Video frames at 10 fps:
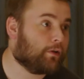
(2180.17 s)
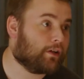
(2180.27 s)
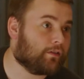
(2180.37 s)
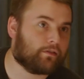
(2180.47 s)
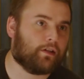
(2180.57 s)

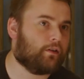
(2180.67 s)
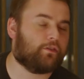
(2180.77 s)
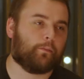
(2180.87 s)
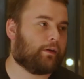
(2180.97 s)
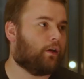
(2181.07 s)
because then
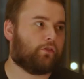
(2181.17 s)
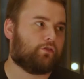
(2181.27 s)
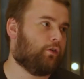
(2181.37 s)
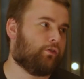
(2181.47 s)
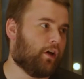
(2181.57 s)
somebody else
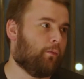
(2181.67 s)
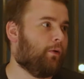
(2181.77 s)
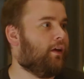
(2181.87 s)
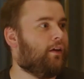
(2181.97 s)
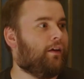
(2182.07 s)
shows up
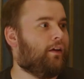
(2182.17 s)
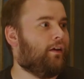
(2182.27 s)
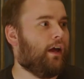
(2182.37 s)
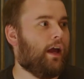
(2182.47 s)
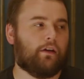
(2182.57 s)

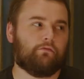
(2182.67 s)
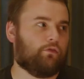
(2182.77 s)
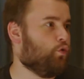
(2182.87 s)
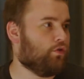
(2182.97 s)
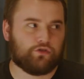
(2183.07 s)

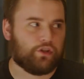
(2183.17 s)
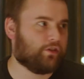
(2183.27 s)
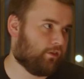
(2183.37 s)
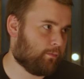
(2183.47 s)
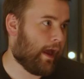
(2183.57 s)
and who is
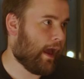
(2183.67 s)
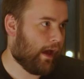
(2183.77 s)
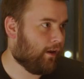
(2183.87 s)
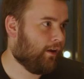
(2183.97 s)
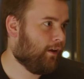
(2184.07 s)
just as bad.